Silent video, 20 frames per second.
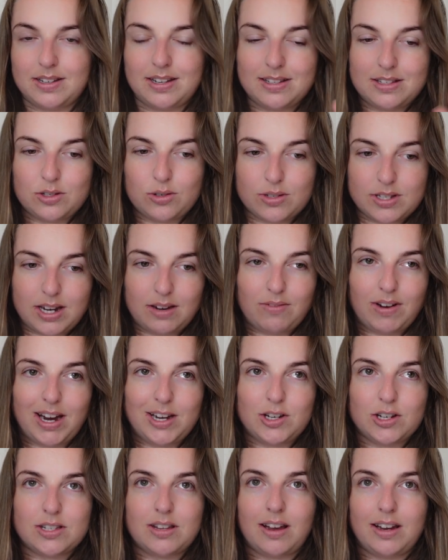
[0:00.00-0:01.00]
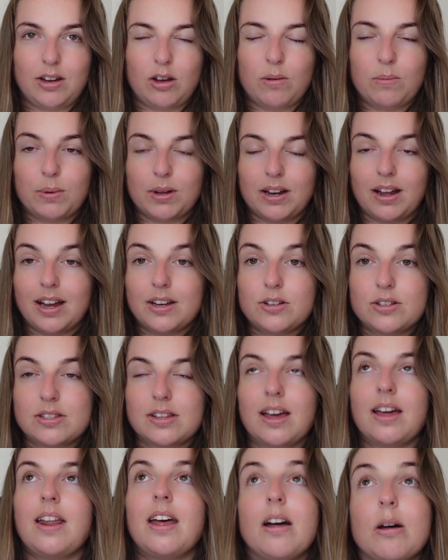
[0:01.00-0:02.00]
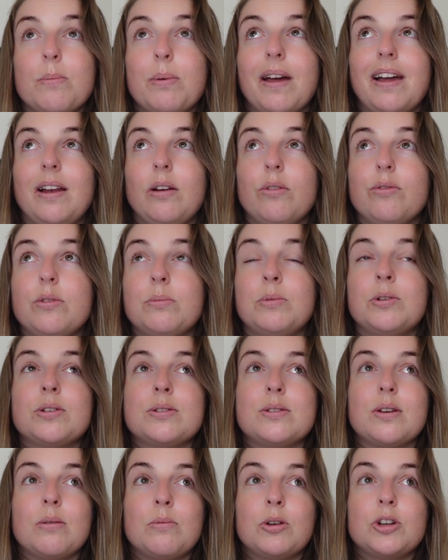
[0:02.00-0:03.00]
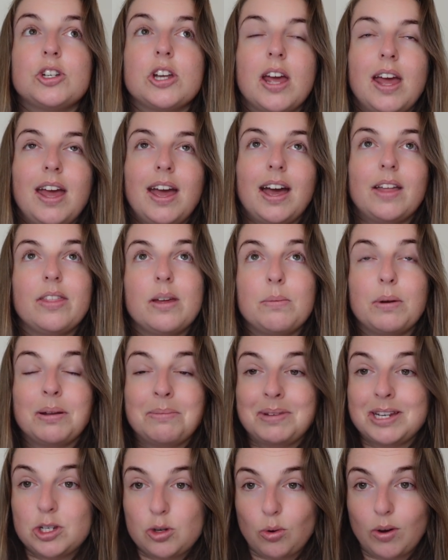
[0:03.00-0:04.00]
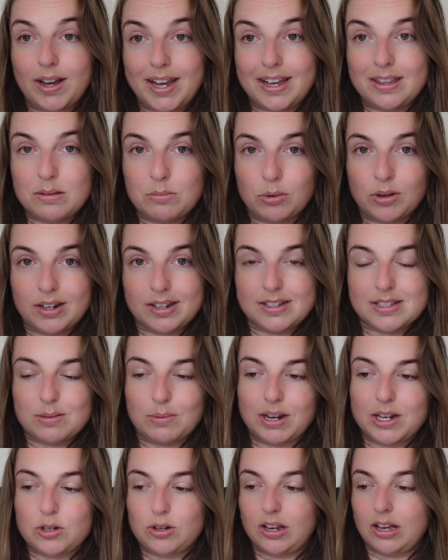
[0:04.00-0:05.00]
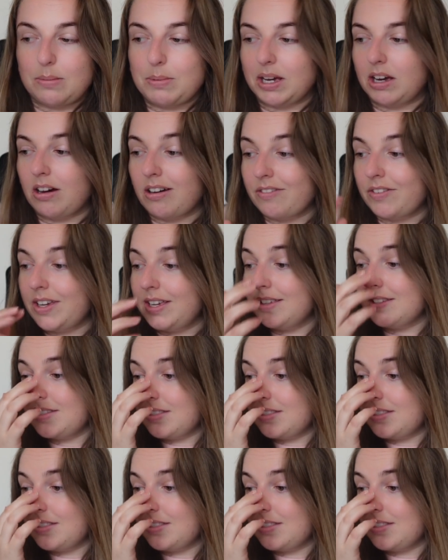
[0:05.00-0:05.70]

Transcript: It's just outrageous, I know, but I just can't help it. I love the mugs so much, and they bring me joy in the mornings when I drink my coffee.